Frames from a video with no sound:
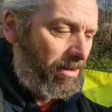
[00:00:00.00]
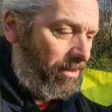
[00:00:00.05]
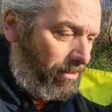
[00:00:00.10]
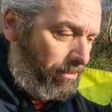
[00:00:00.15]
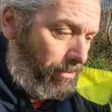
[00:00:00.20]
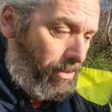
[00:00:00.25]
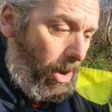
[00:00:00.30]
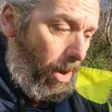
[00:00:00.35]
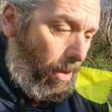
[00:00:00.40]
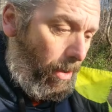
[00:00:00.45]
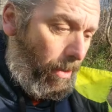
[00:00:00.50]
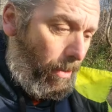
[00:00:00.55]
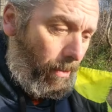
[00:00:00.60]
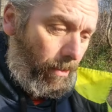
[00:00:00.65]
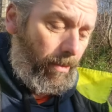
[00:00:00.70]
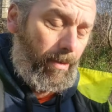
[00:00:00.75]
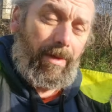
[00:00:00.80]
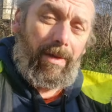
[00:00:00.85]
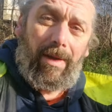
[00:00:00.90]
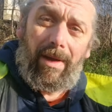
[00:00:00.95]
Oh
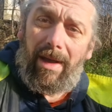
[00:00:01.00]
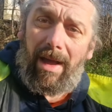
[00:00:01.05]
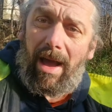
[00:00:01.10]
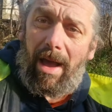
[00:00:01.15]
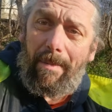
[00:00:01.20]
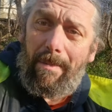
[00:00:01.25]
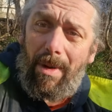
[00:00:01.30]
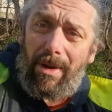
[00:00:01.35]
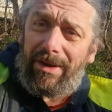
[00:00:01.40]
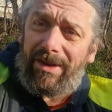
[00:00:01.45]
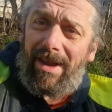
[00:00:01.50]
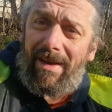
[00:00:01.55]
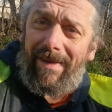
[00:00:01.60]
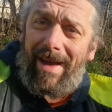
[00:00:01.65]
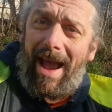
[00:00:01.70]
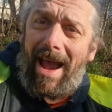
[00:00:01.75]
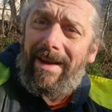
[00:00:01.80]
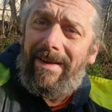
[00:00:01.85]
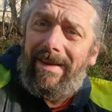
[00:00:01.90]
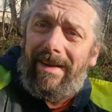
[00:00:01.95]
no, must have a
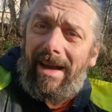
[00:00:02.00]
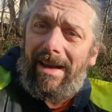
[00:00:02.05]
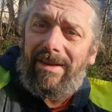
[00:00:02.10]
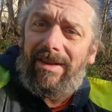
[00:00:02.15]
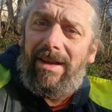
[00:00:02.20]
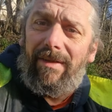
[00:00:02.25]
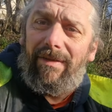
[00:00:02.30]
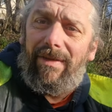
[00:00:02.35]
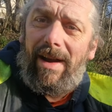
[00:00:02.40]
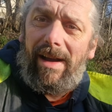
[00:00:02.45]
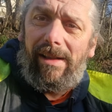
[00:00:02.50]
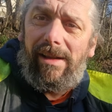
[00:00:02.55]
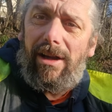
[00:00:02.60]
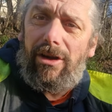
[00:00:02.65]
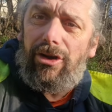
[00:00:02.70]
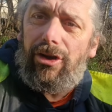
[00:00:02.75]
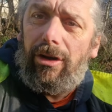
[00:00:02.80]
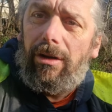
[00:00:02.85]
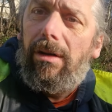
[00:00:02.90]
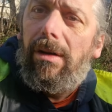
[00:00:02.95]
head gasket failure
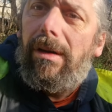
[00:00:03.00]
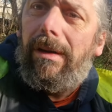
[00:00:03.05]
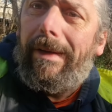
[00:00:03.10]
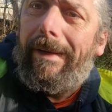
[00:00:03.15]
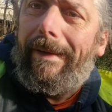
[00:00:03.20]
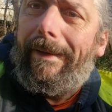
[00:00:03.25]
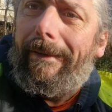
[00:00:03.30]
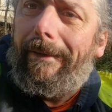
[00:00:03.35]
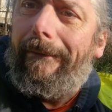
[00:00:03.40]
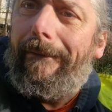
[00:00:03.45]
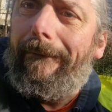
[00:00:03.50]
surely.